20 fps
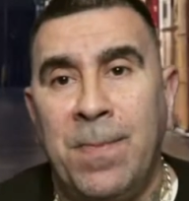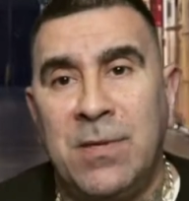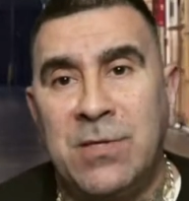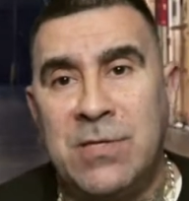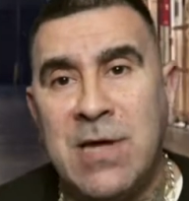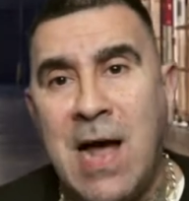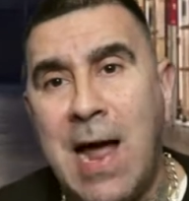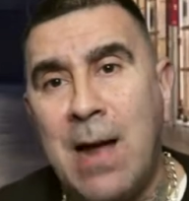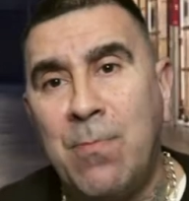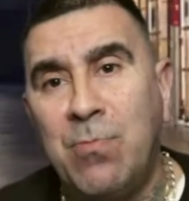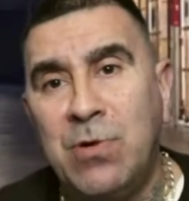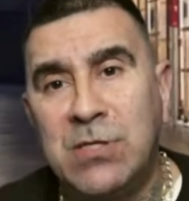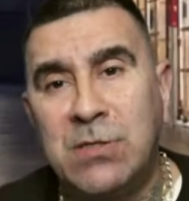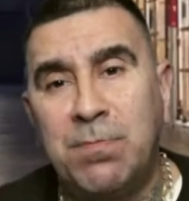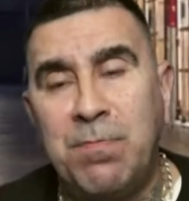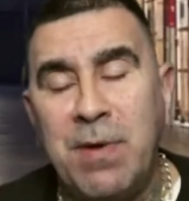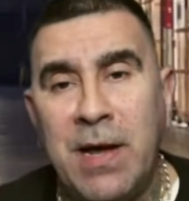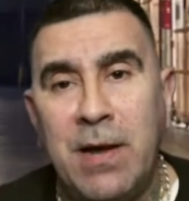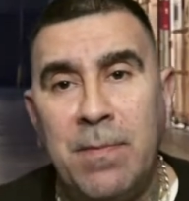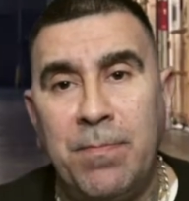time we
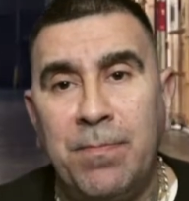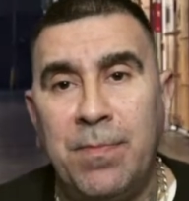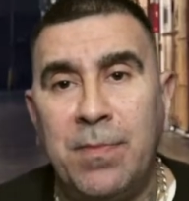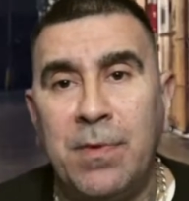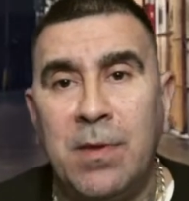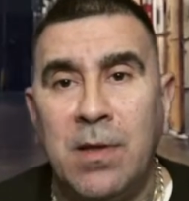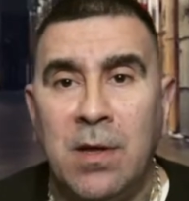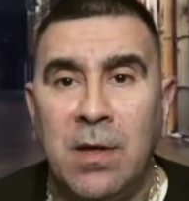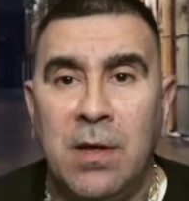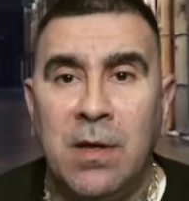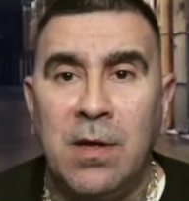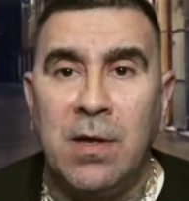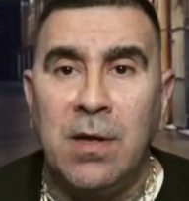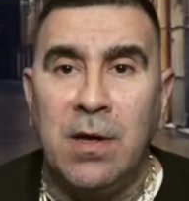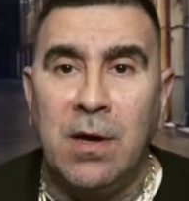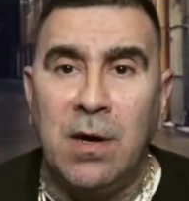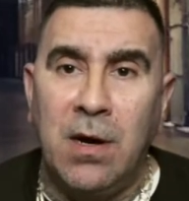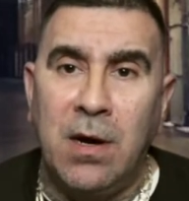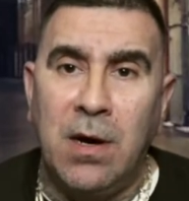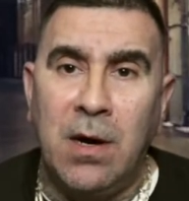spent
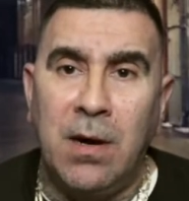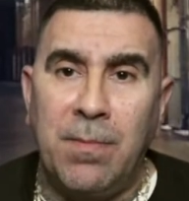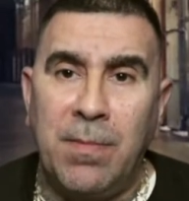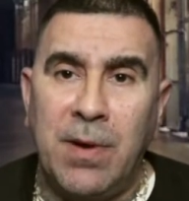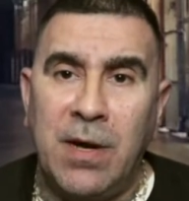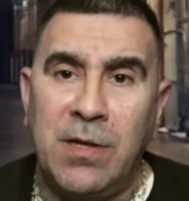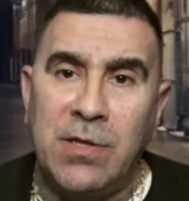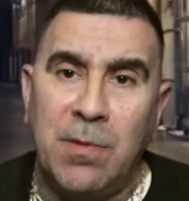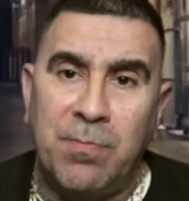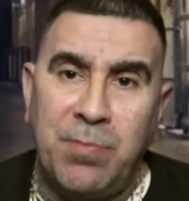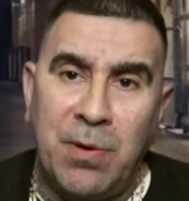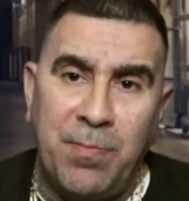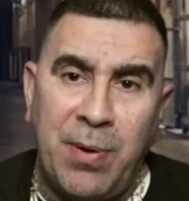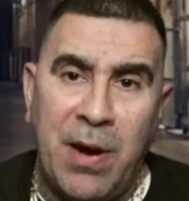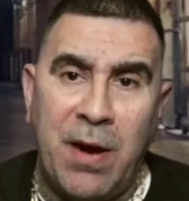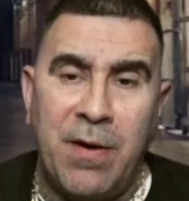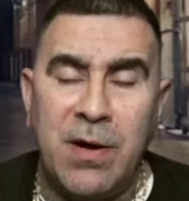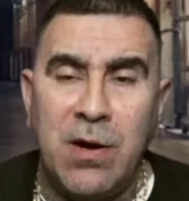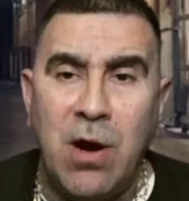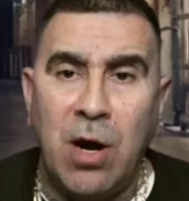in the
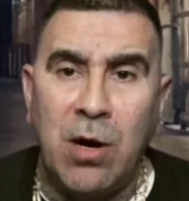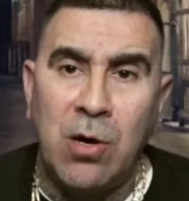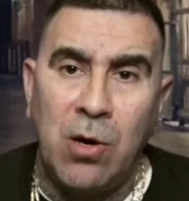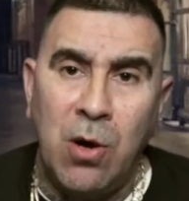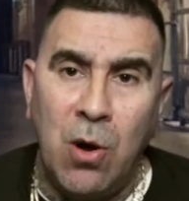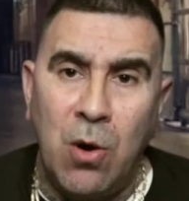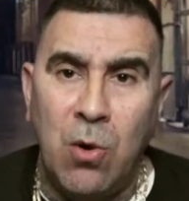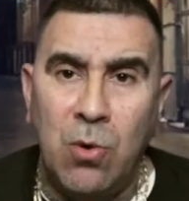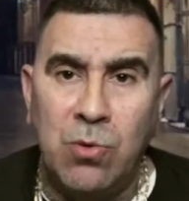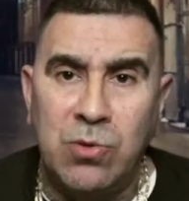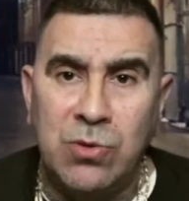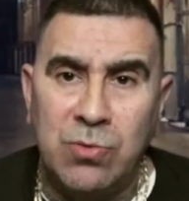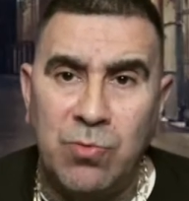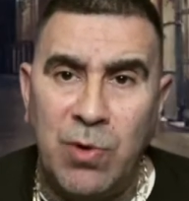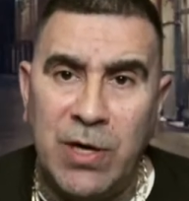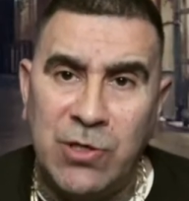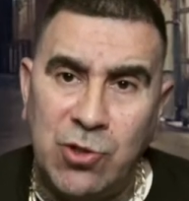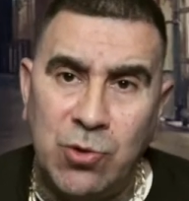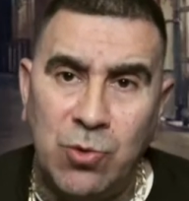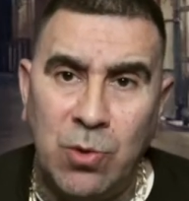preparing our clothes
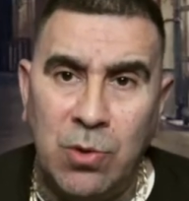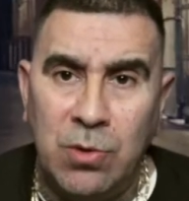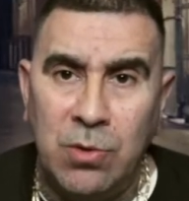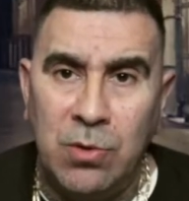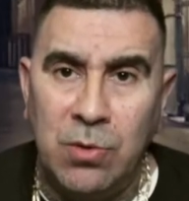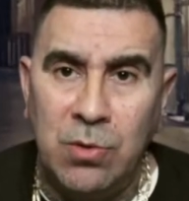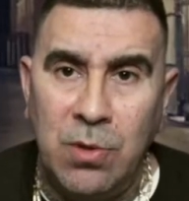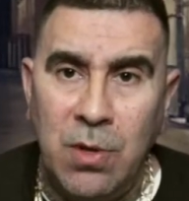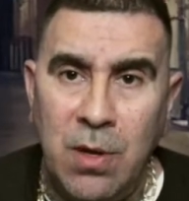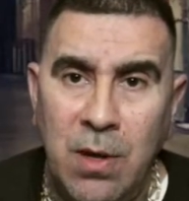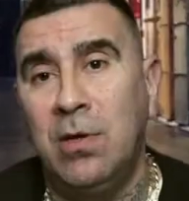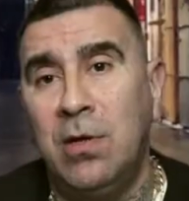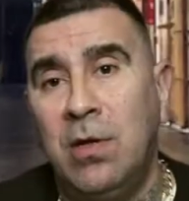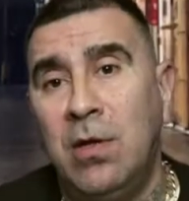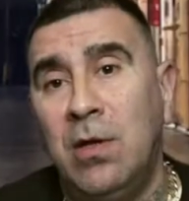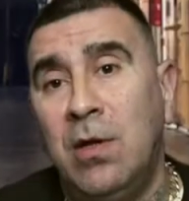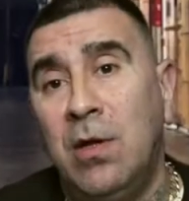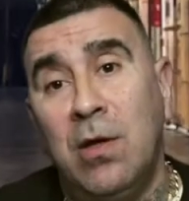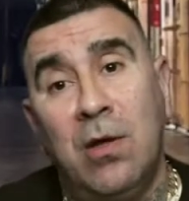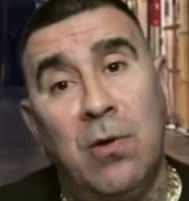ritual,
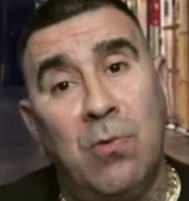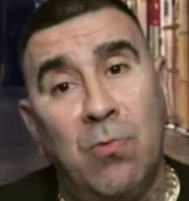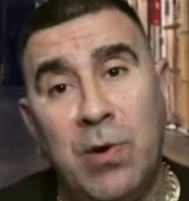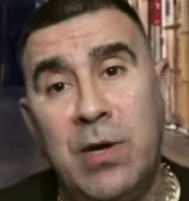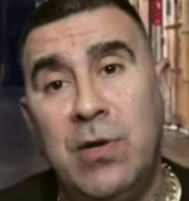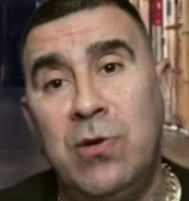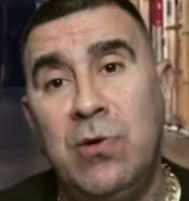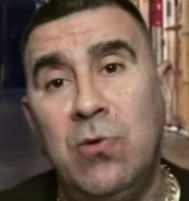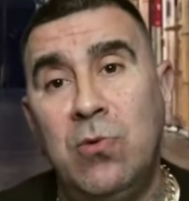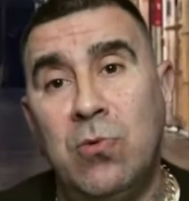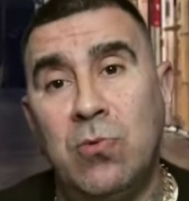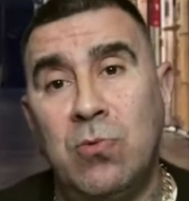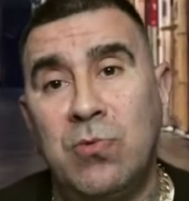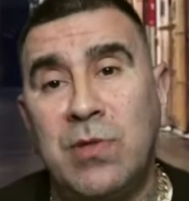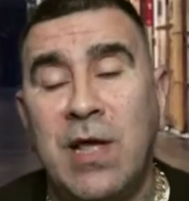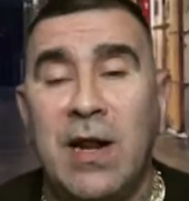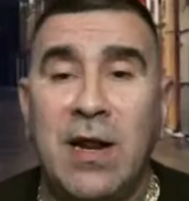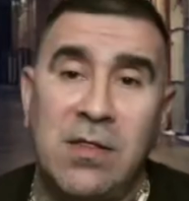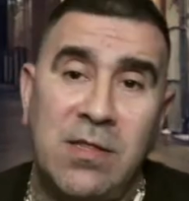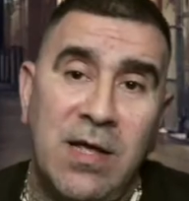we knew
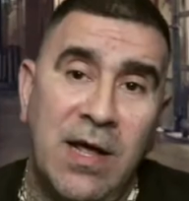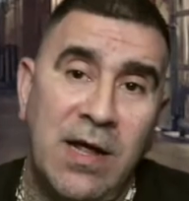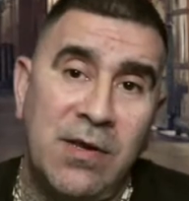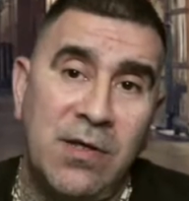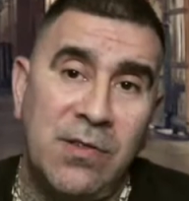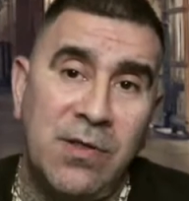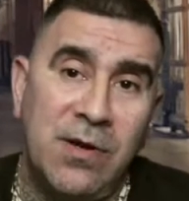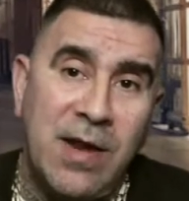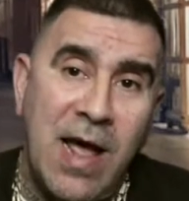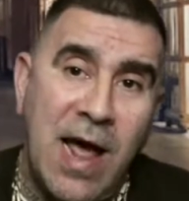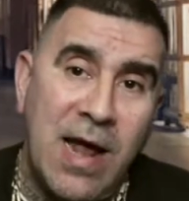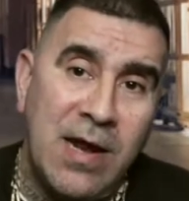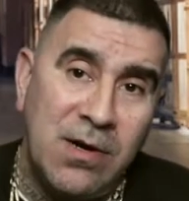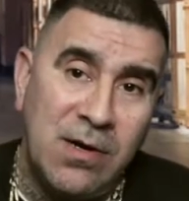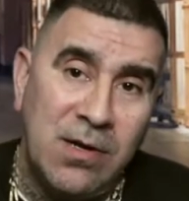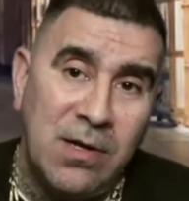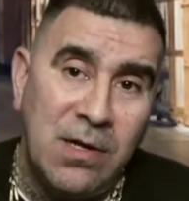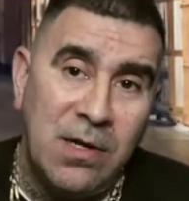that at the end of the night,